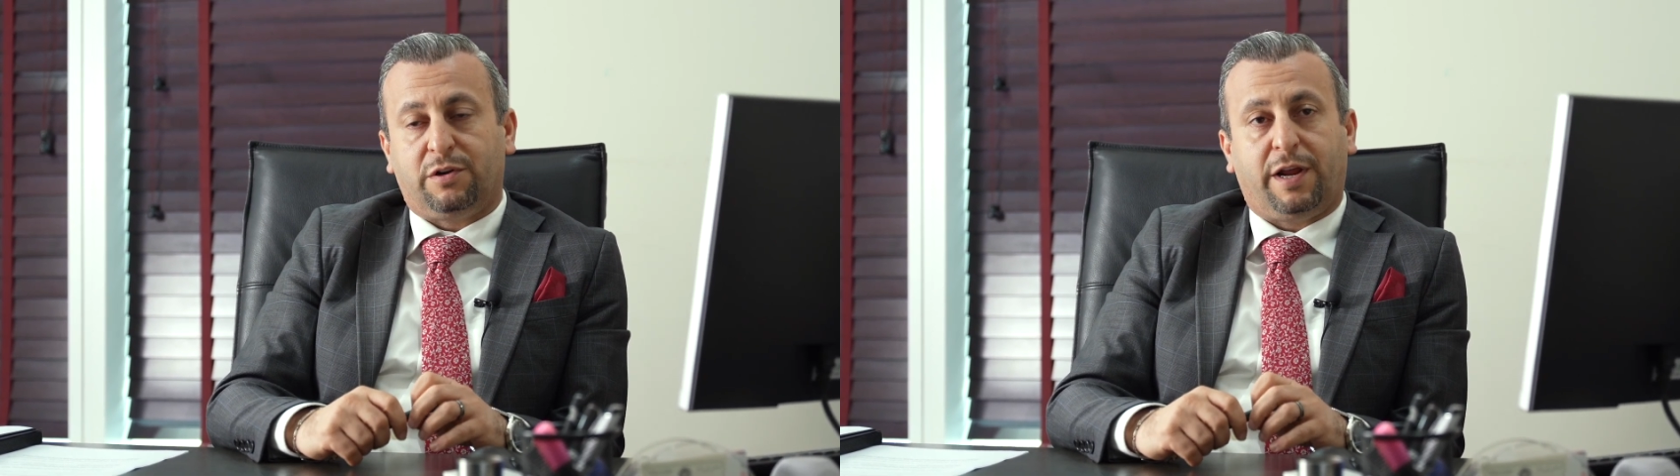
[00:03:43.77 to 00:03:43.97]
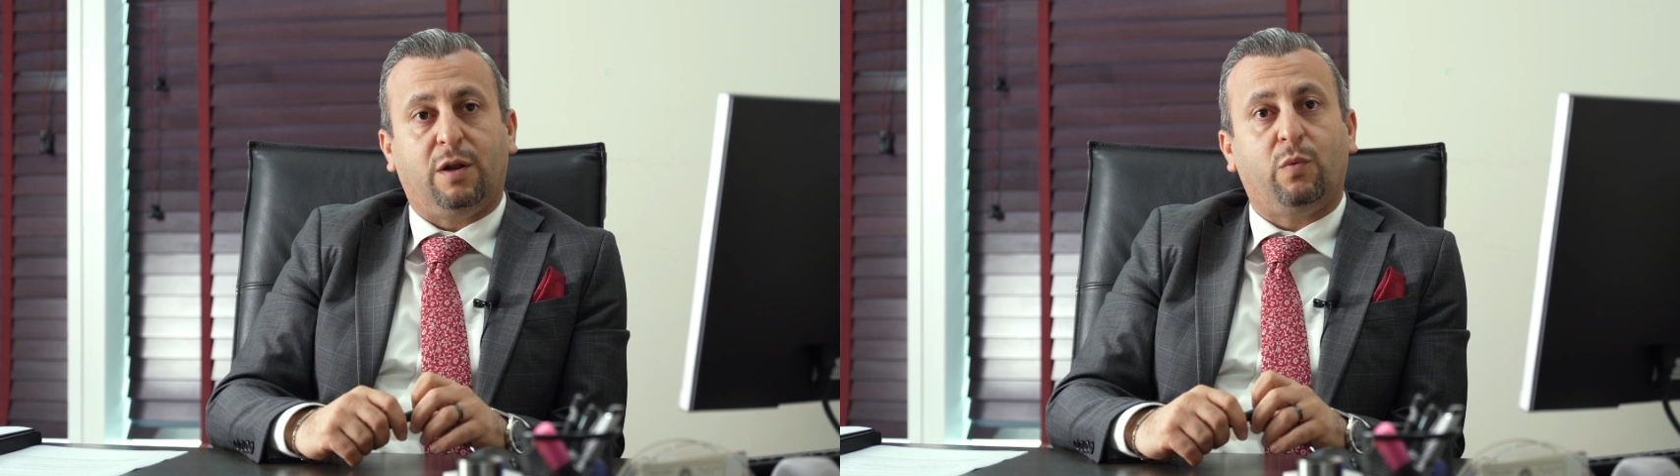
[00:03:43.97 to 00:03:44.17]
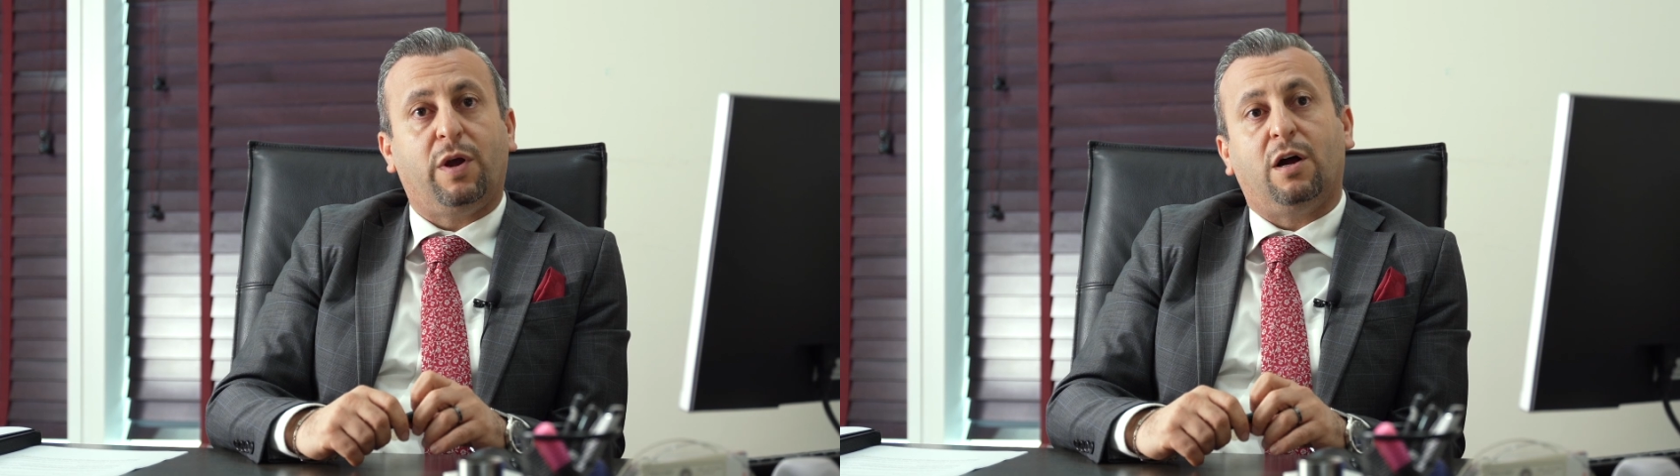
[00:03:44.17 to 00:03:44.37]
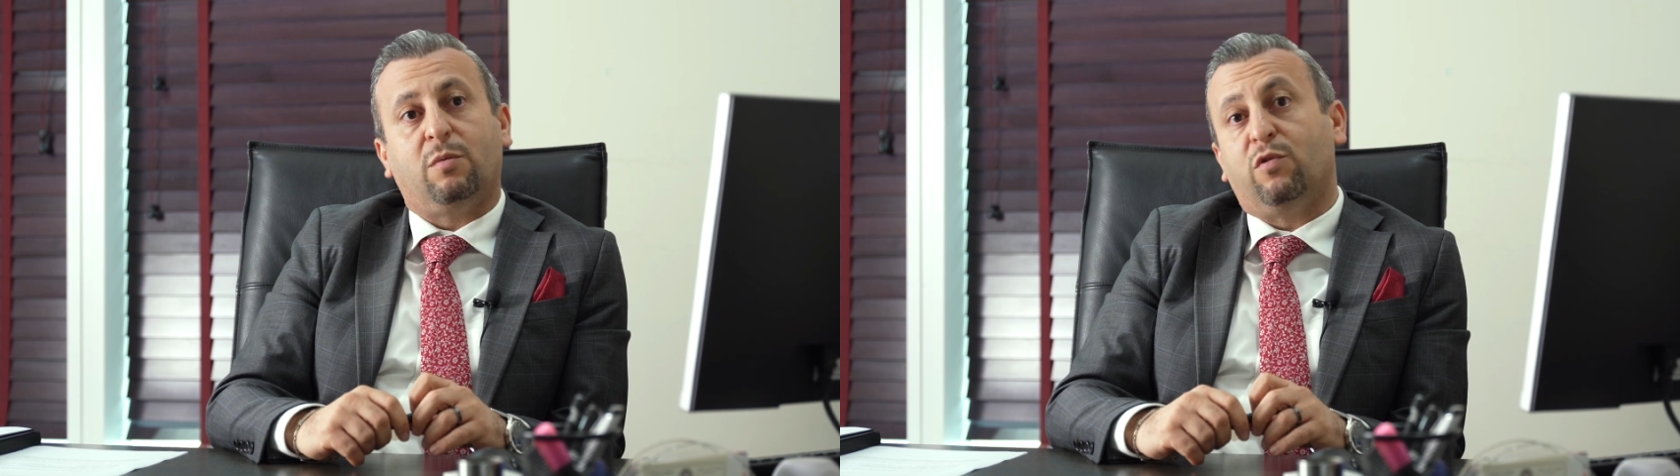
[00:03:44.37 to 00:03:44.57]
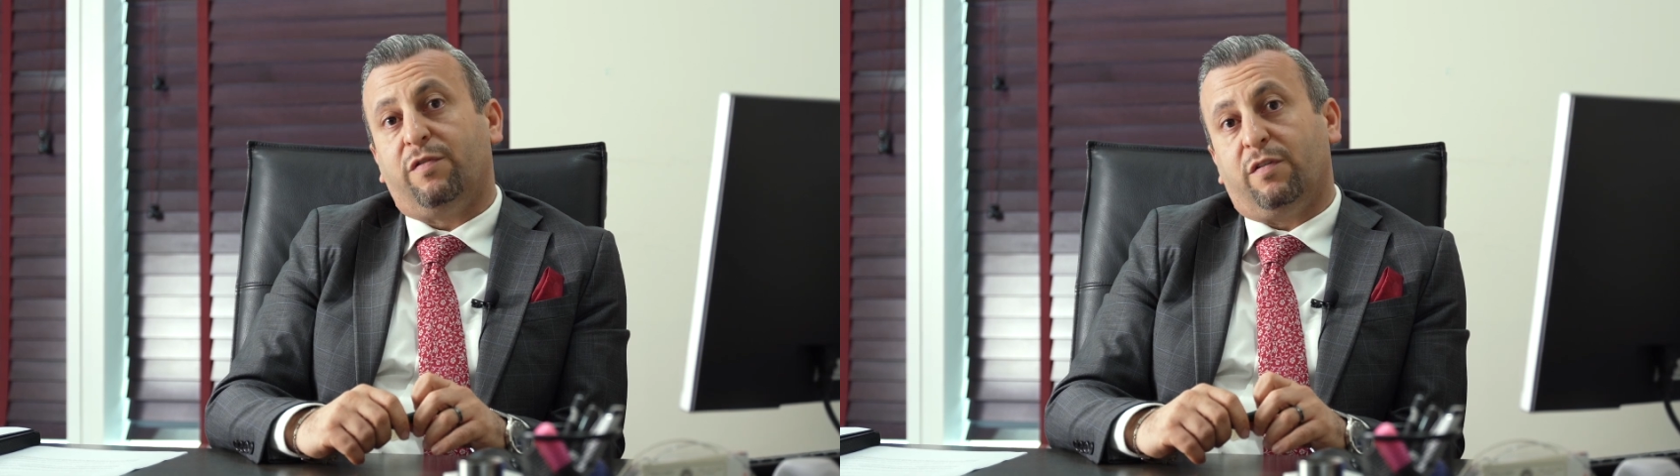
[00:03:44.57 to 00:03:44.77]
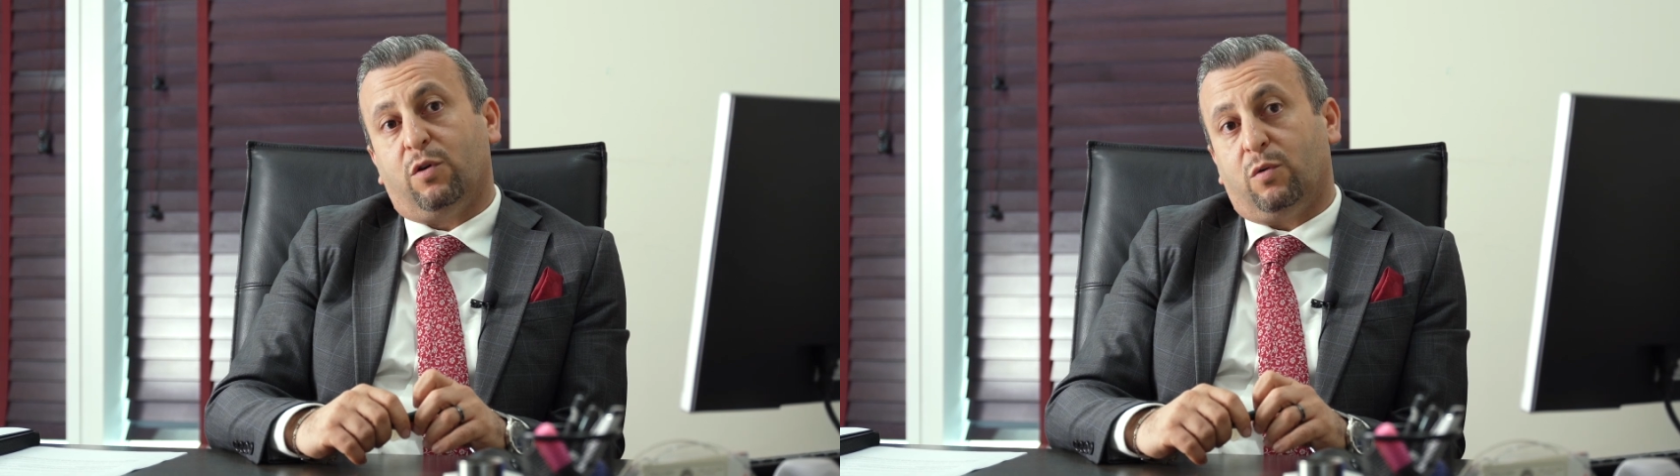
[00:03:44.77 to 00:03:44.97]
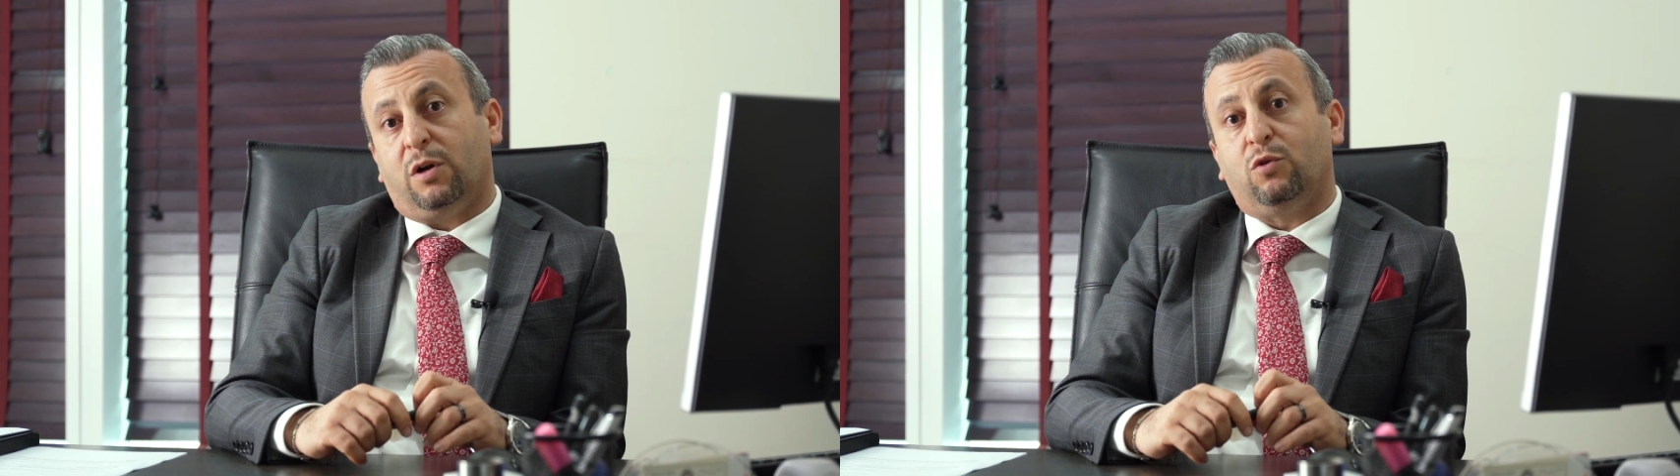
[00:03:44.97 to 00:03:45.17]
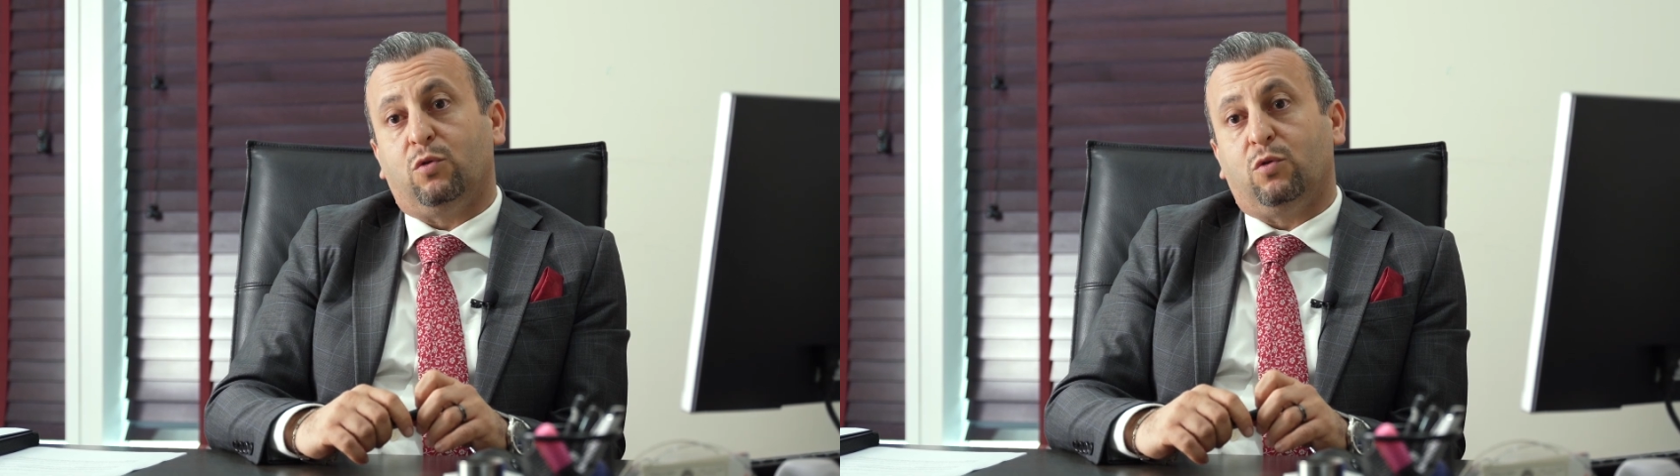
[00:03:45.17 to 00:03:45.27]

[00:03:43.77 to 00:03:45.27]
Trane, we are moving forward